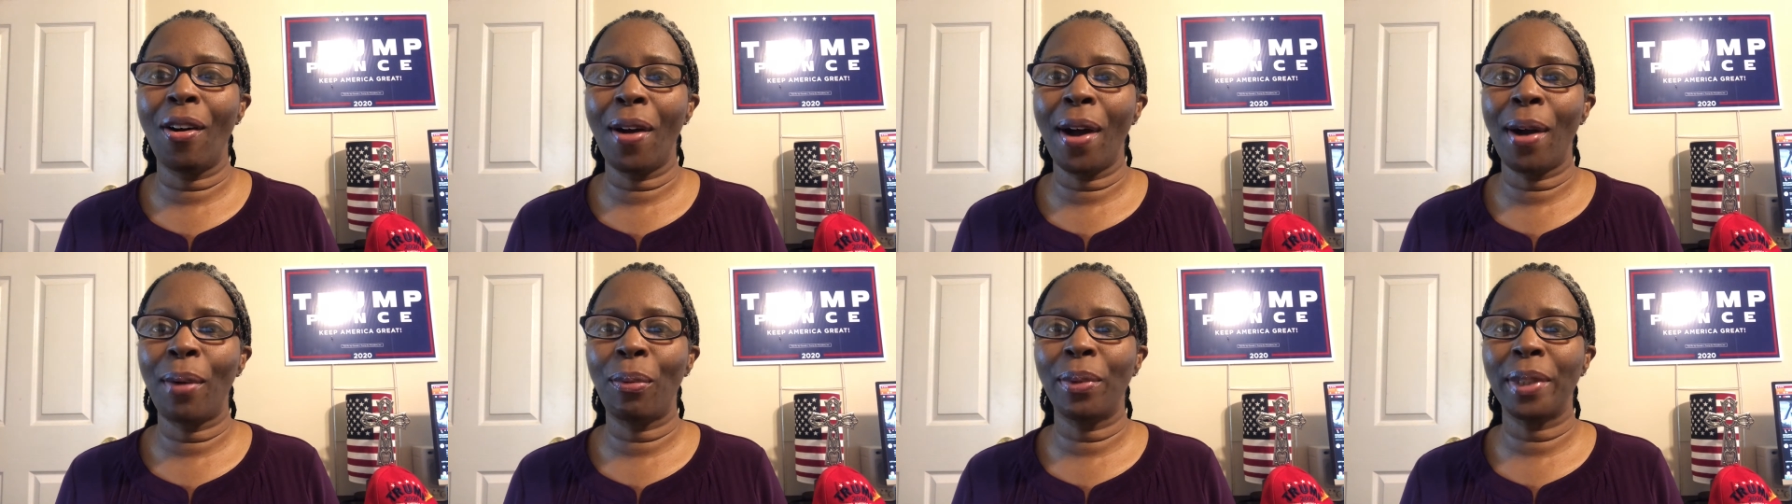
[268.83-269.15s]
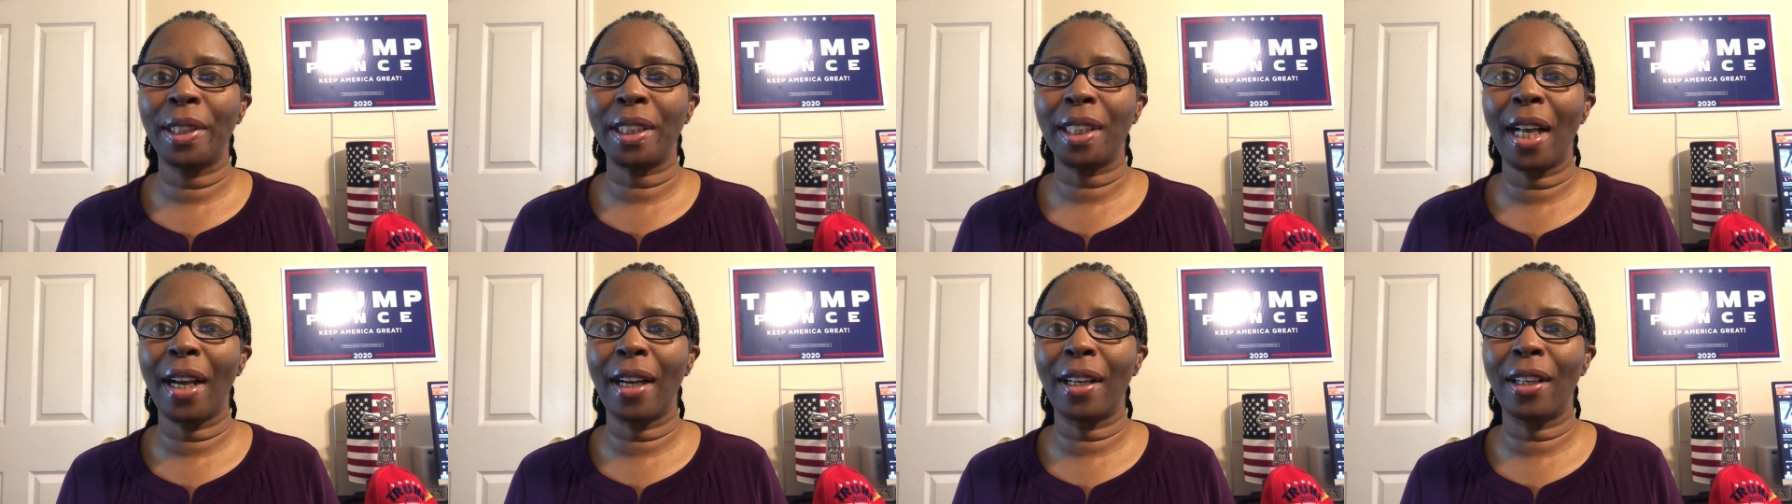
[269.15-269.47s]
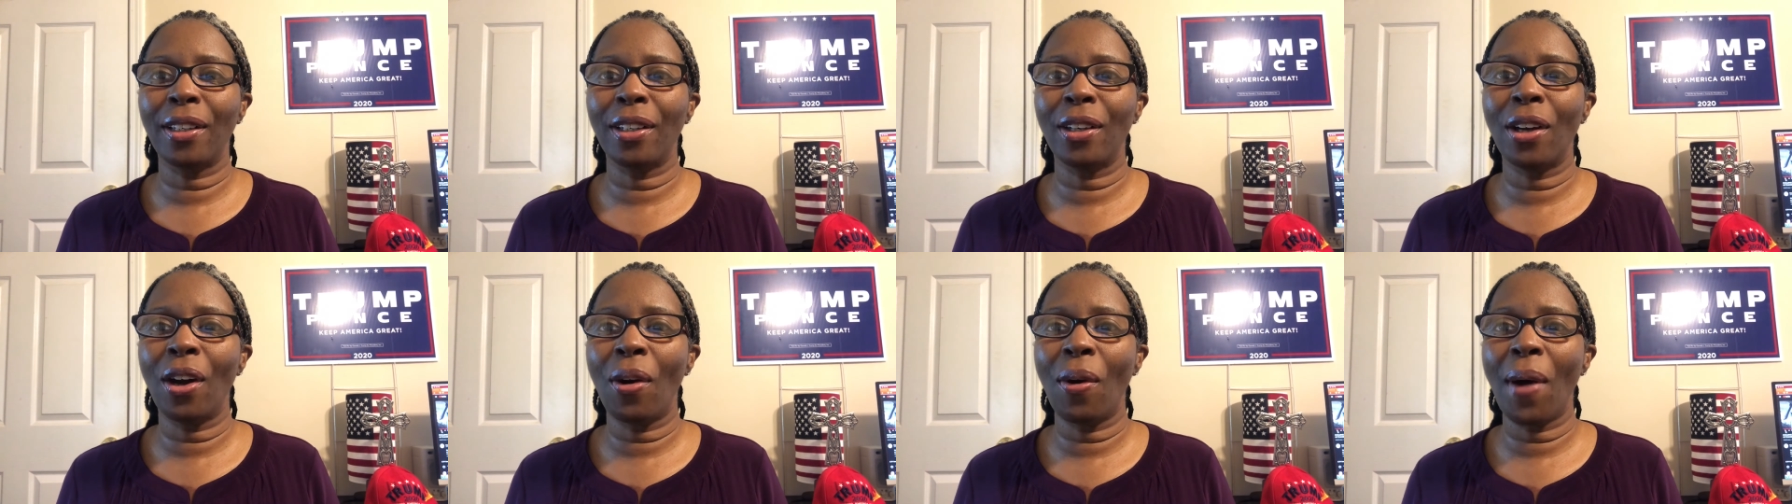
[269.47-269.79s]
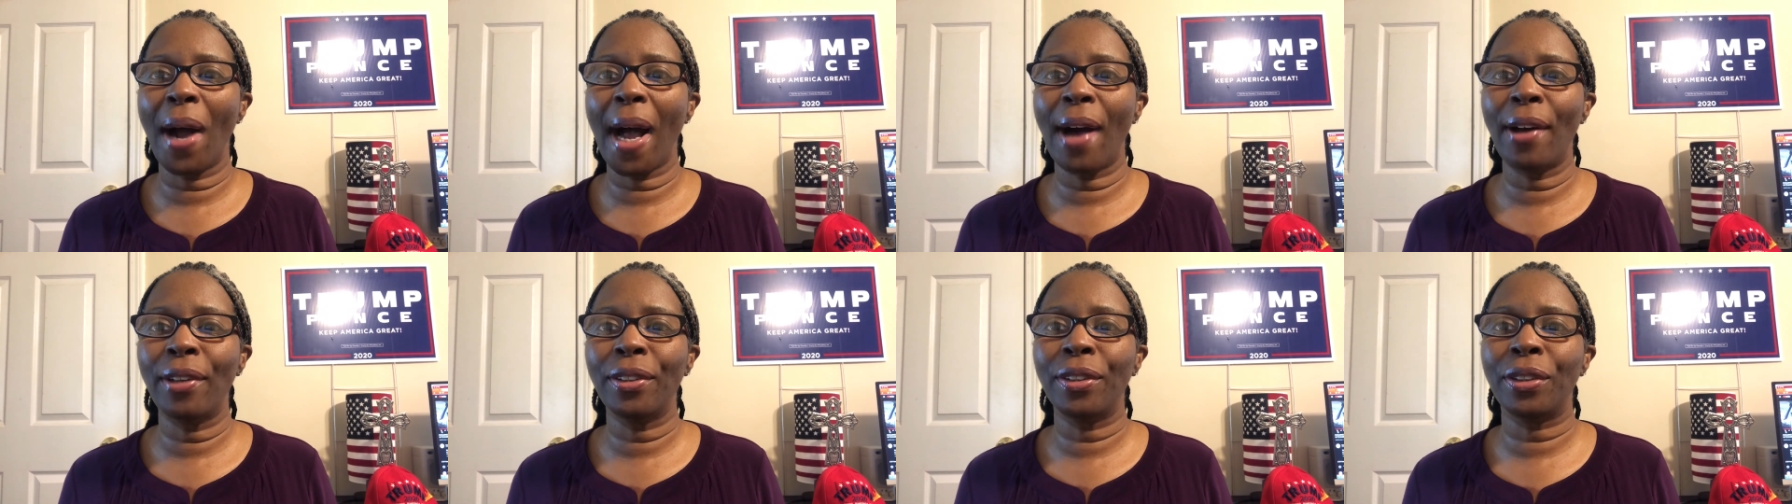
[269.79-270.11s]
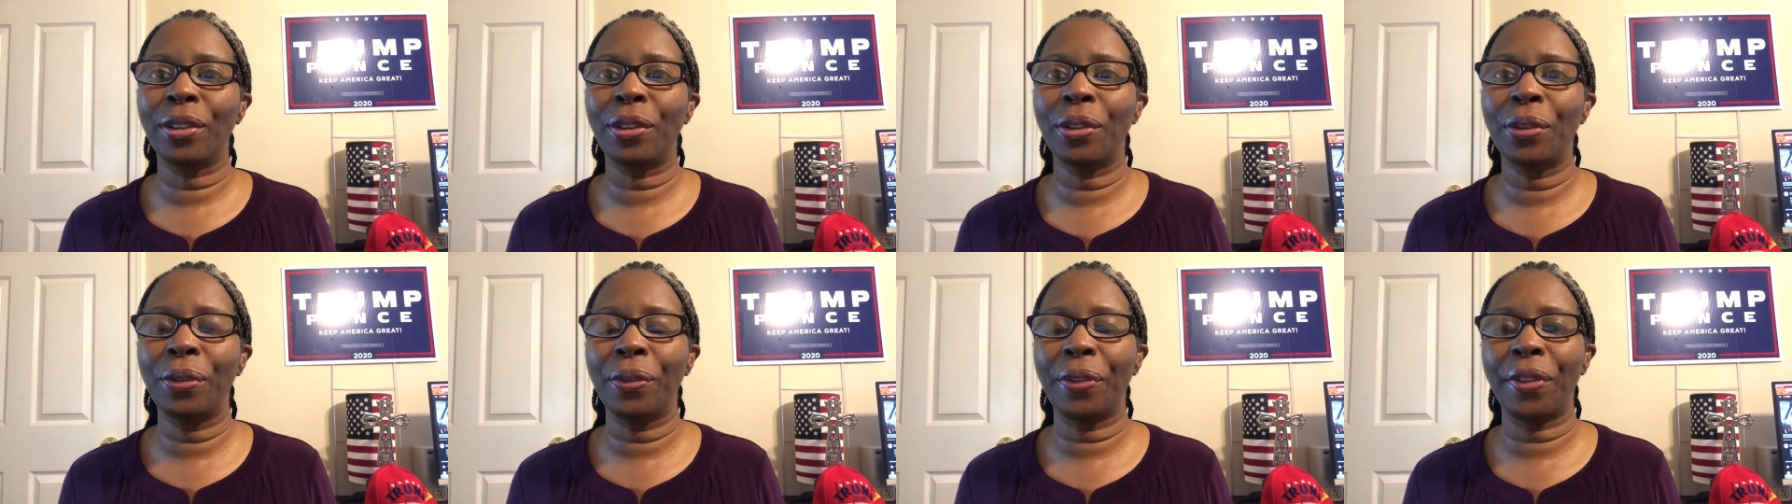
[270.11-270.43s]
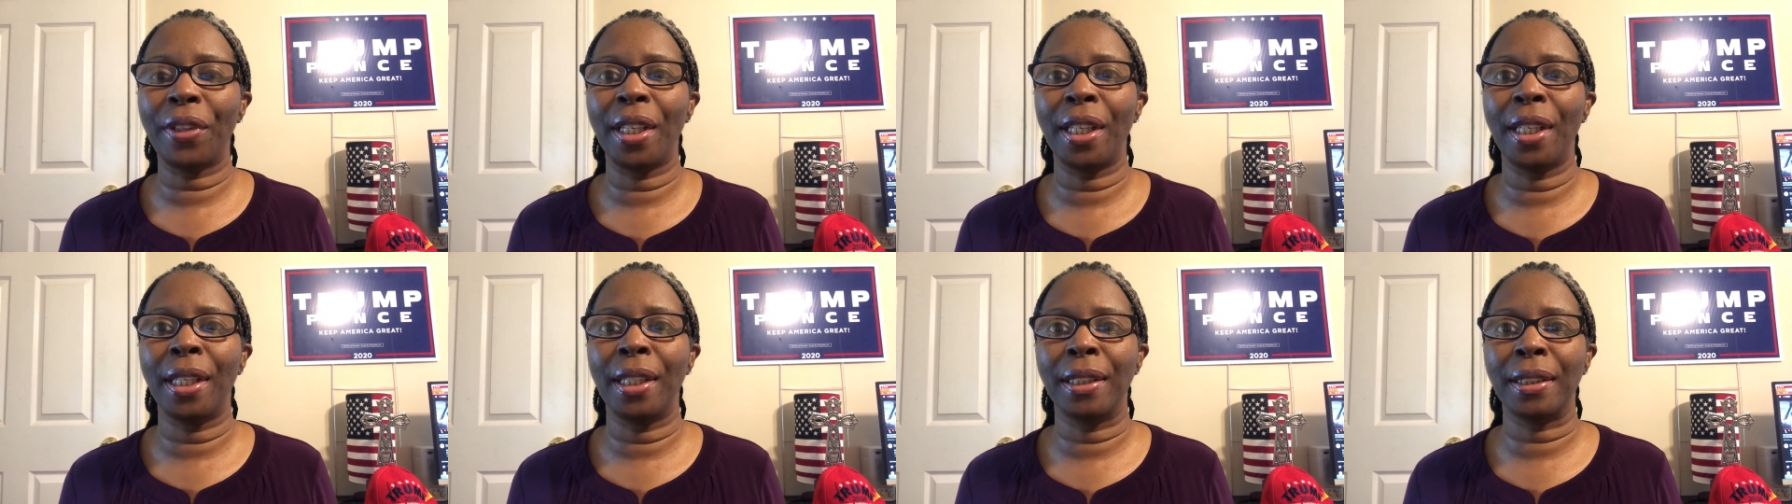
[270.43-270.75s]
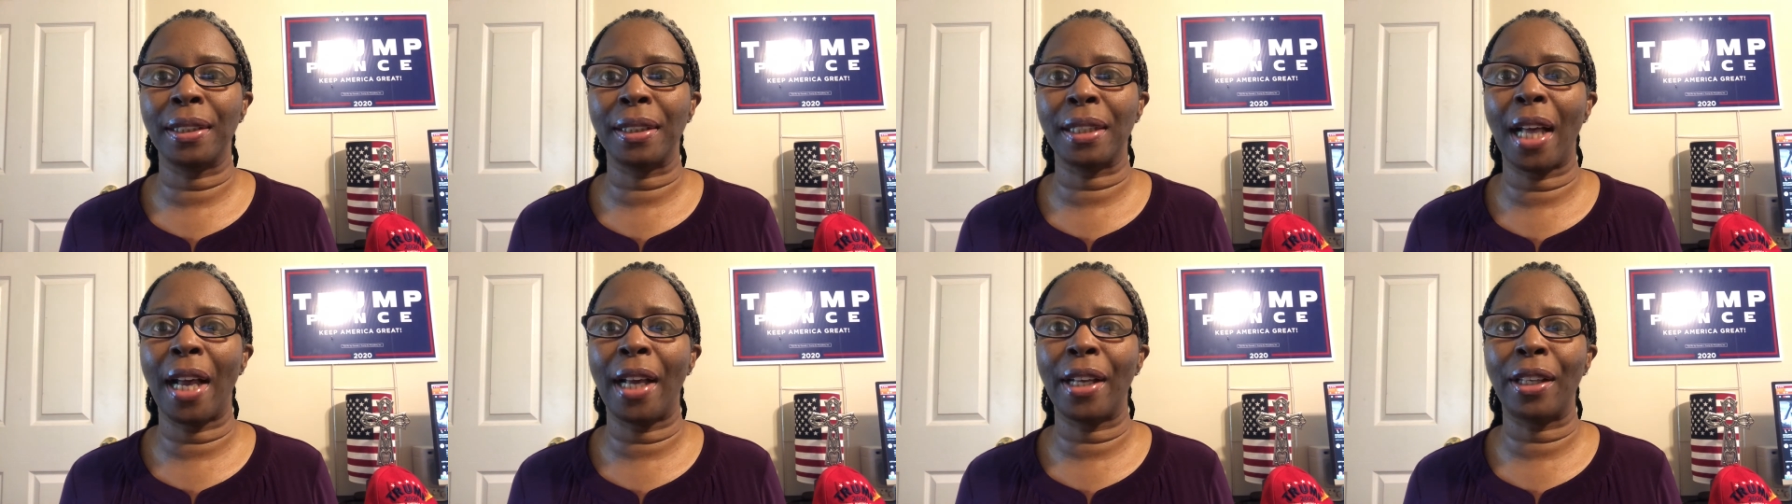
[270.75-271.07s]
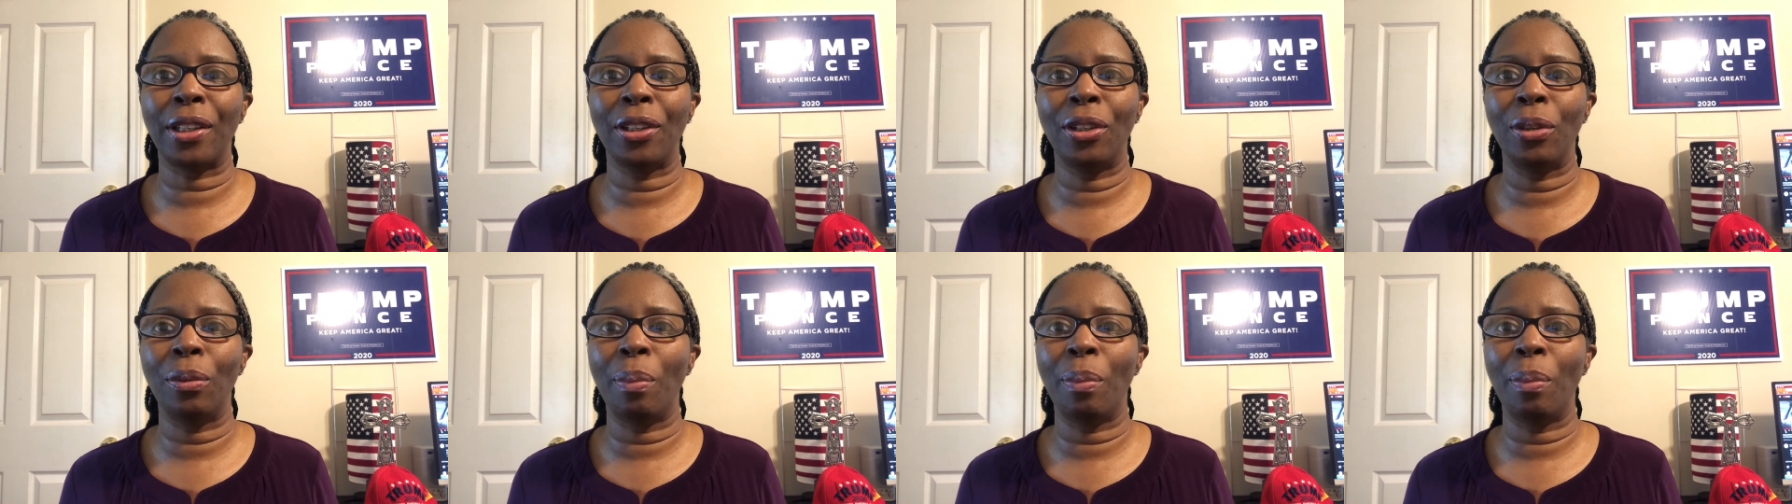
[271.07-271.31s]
I wish I could go out and do things like you,